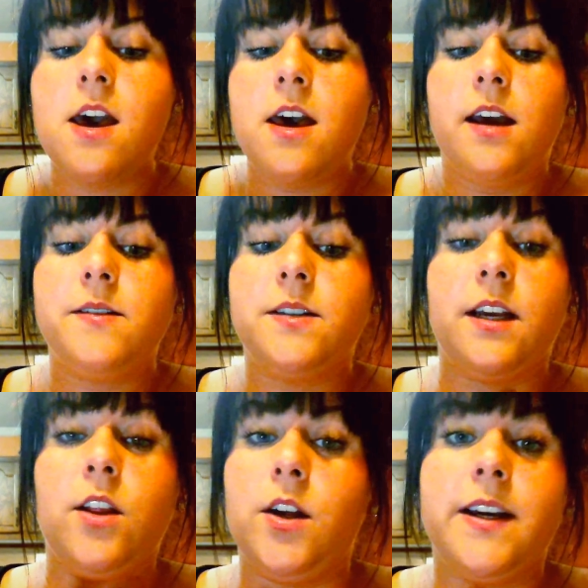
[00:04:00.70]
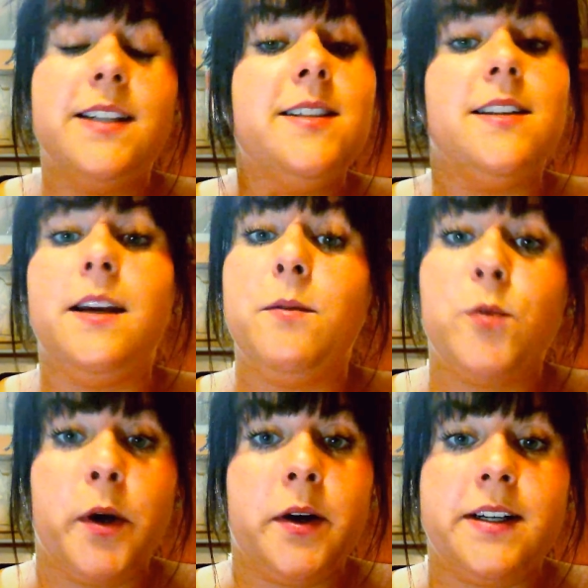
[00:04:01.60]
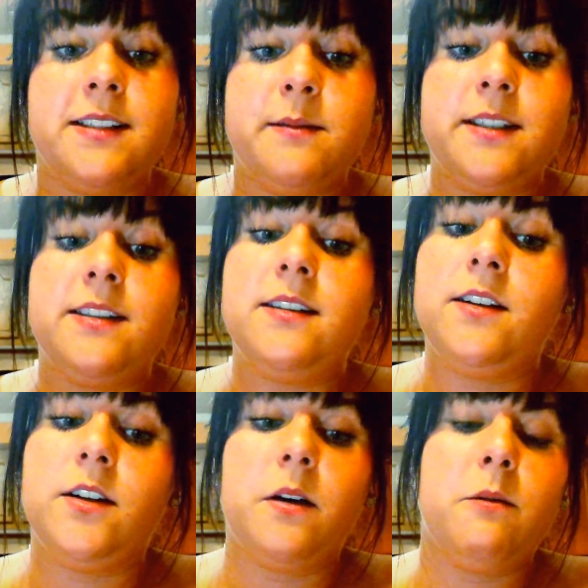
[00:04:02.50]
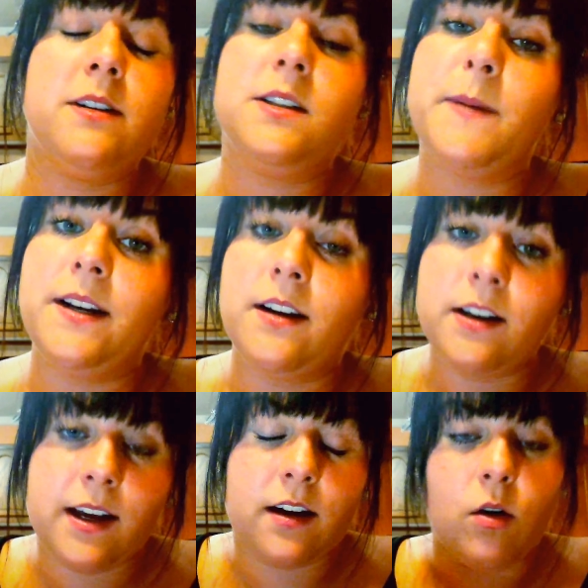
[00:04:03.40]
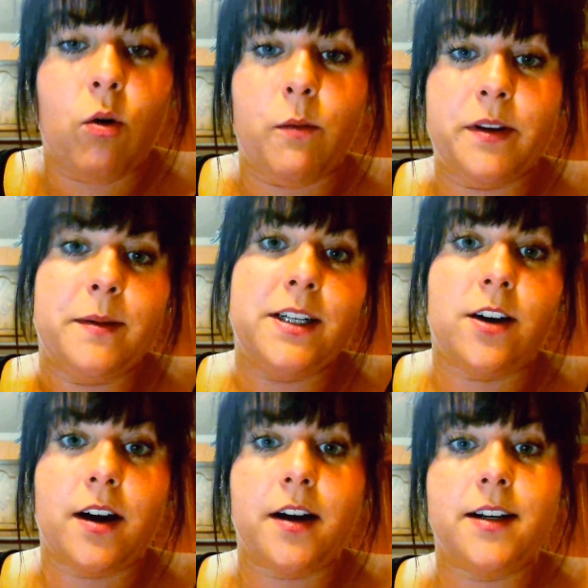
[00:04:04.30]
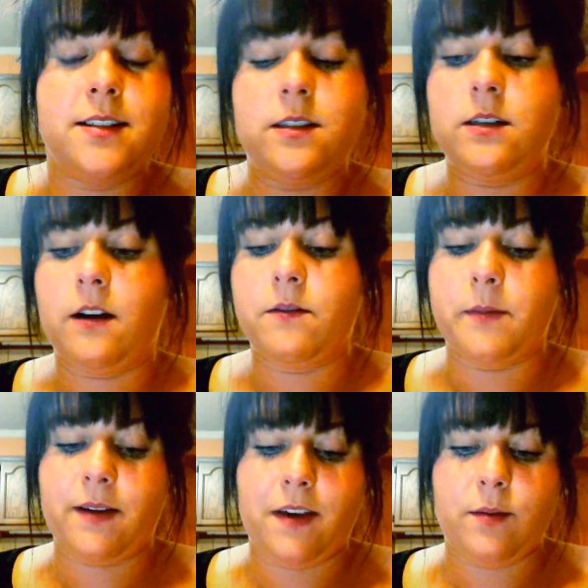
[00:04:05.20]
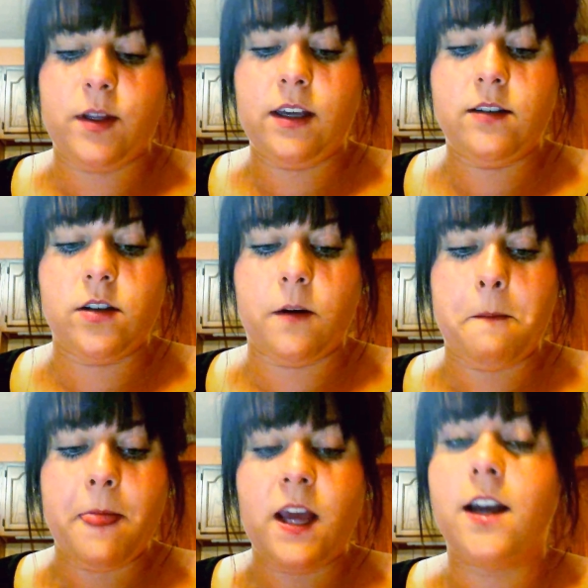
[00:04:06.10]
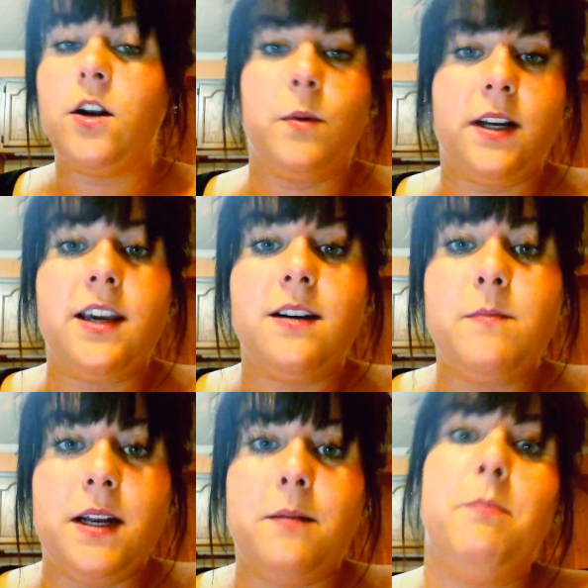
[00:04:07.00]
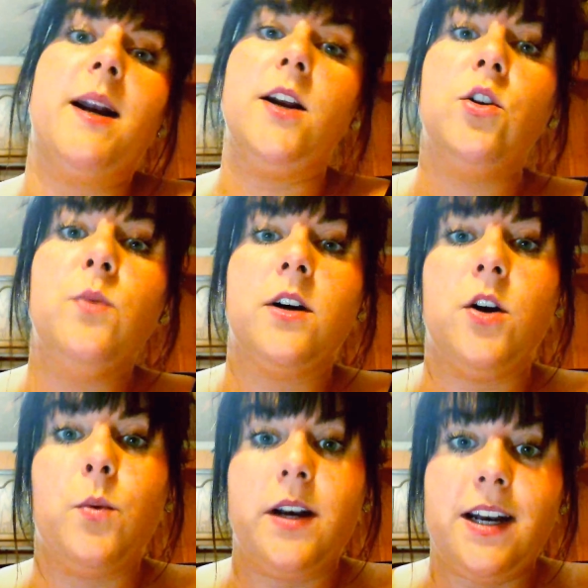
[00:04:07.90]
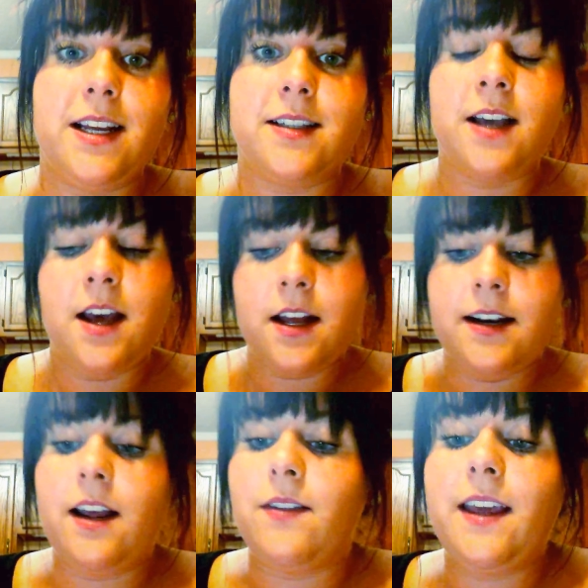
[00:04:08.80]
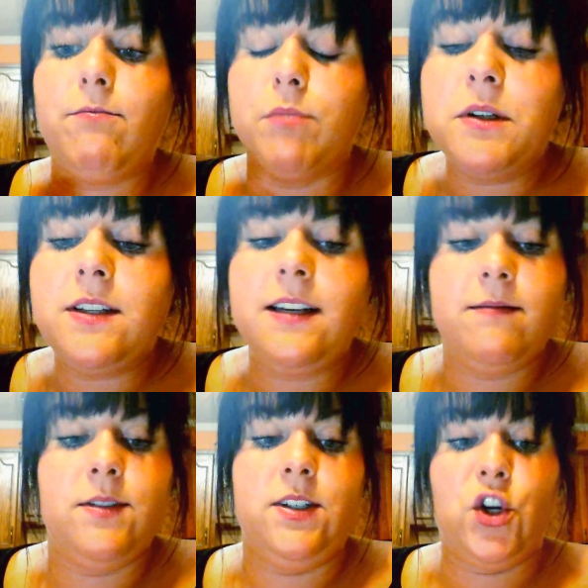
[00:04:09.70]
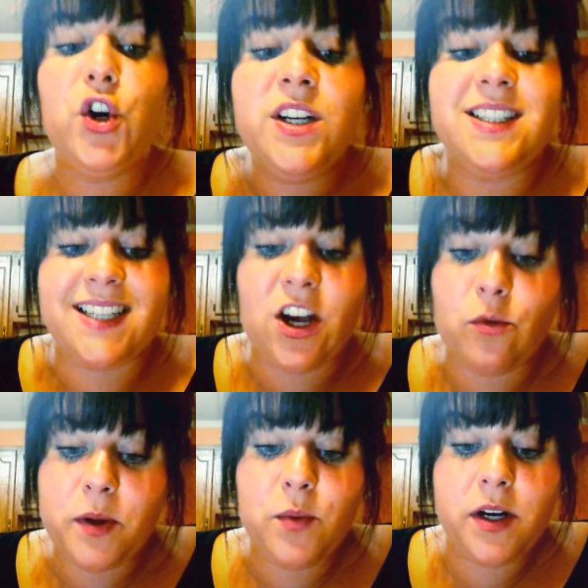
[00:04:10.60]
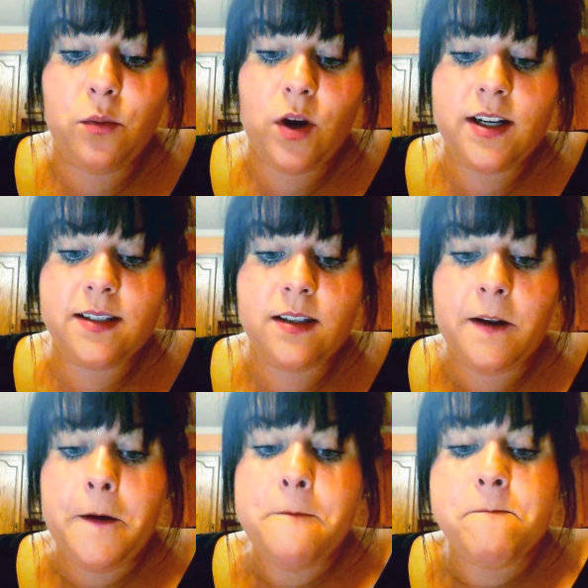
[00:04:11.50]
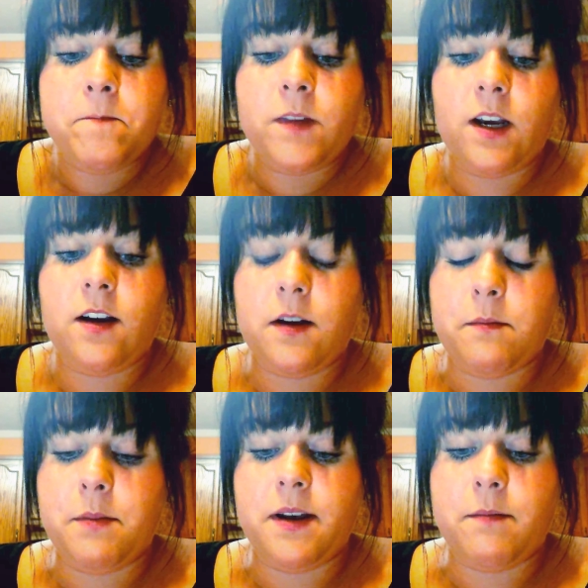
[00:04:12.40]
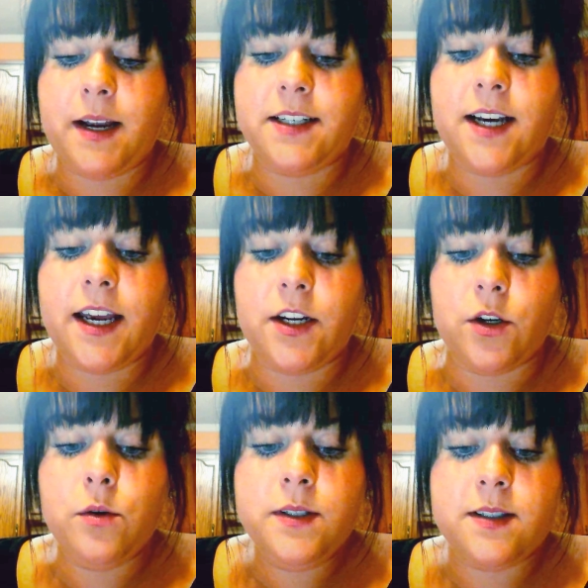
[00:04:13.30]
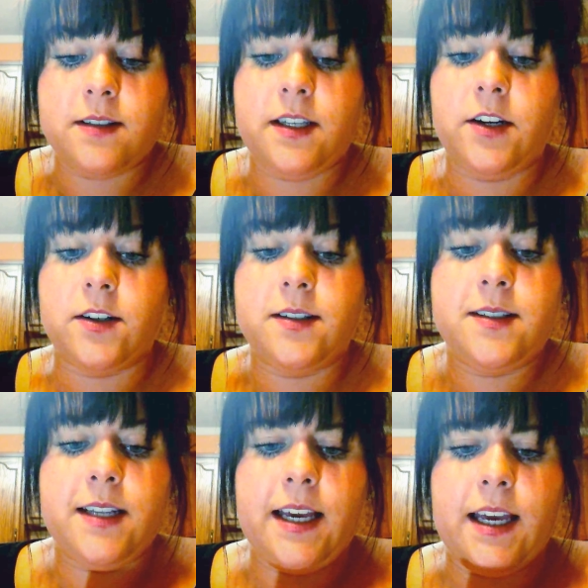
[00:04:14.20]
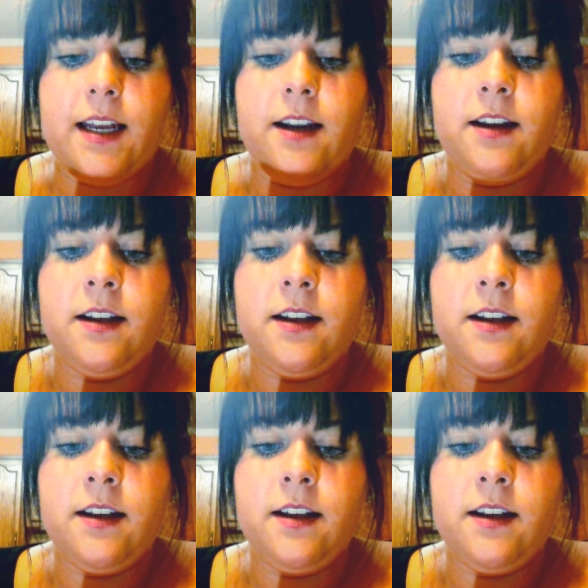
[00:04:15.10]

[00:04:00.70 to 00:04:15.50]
And I was like, look, it's the day before Christmas. I want to spend it at home with my daughter and stuff and my family. So I don't want to get admitted, but I do want to know what it is. Now, they really couldn't tell me what it was, but my diagnosis here said,